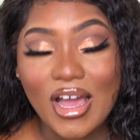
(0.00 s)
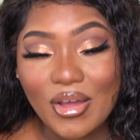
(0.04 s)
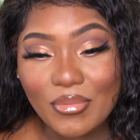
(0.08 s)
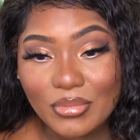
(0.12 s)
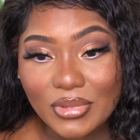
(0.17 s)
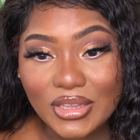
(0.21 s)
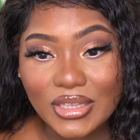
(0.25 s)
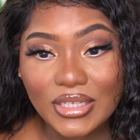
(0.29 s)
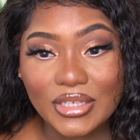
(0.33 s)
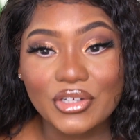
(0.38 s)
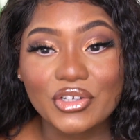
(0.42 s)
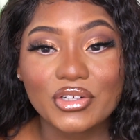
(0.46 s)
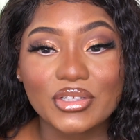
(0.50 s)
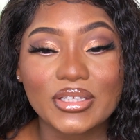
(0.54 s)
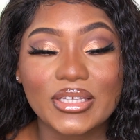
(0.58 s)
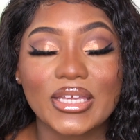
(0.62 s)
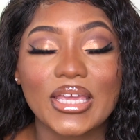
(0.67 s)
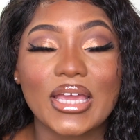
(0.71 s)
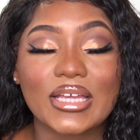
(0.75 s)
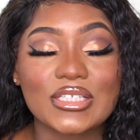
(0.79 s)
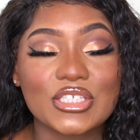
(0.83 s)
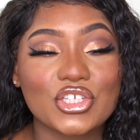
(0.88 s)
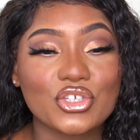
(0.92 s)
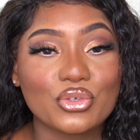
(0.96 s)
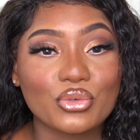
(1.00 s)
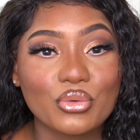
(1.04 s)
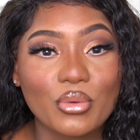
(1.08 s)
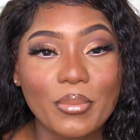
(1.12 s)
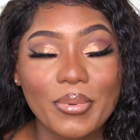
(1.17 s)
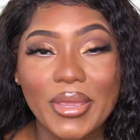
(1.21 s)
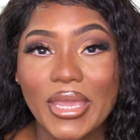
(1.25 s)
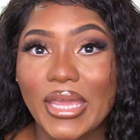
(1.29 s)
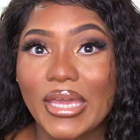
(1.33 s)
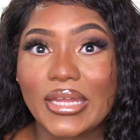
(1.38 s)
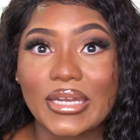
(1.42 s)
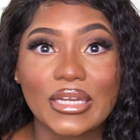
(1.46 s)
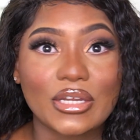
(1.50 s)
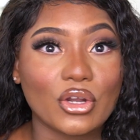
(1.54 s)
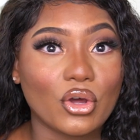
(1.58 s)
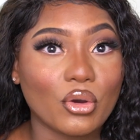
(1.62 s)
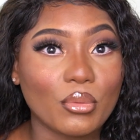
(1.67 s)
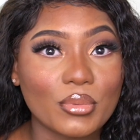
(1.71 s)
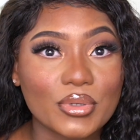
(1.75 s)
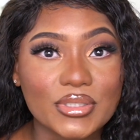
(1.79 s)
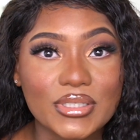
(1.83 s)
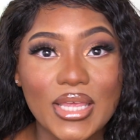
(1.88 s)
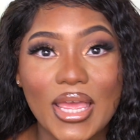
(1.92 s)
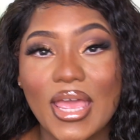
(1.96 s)
I'm literally to pan in
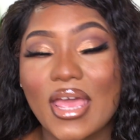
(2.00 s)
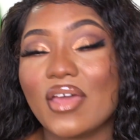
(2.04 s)
almost